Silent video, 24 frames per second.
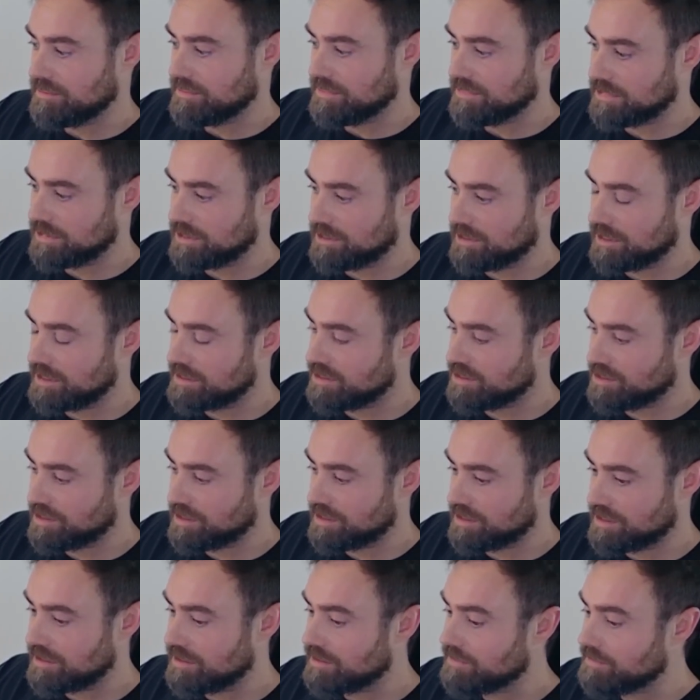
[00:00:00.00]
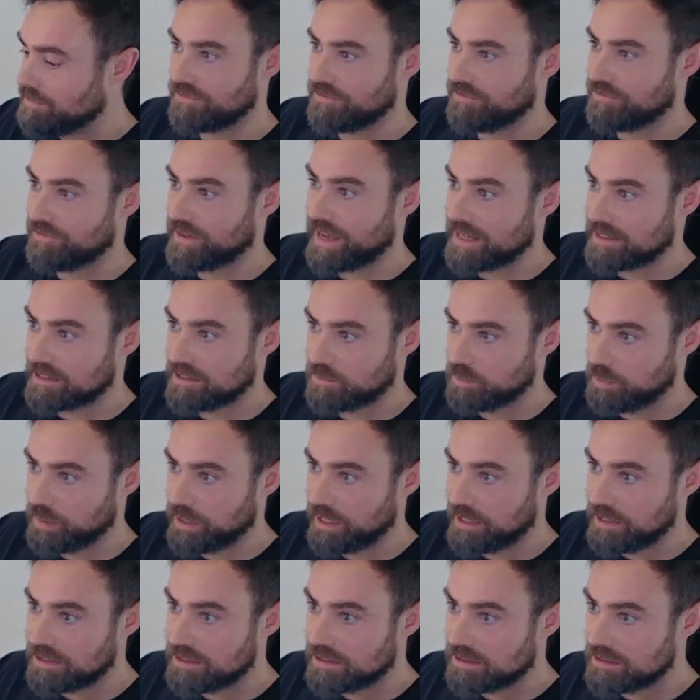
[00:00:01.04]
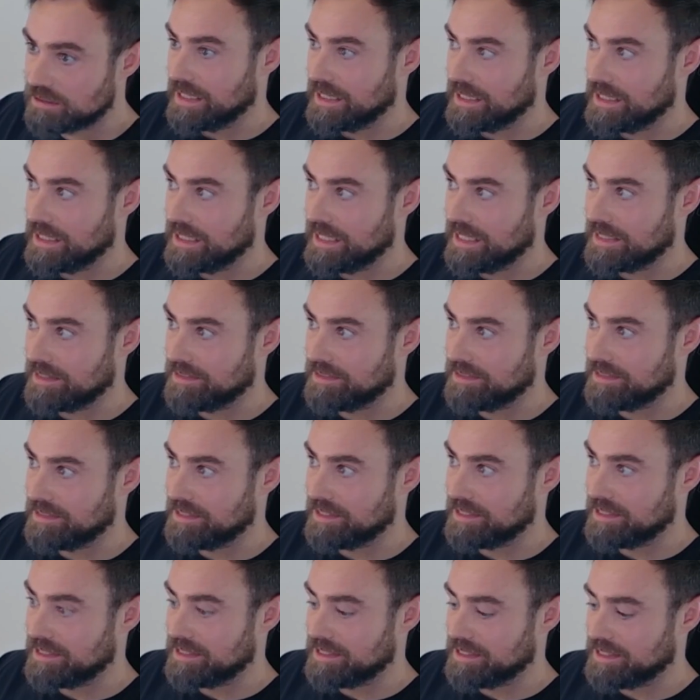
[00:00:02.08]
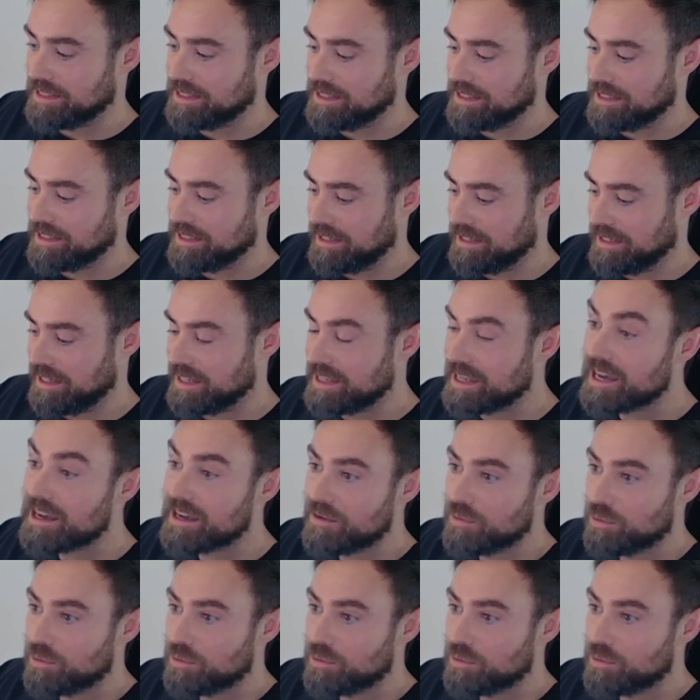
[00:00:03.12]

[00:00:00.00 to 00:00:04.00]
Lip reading: such a fast pace that AI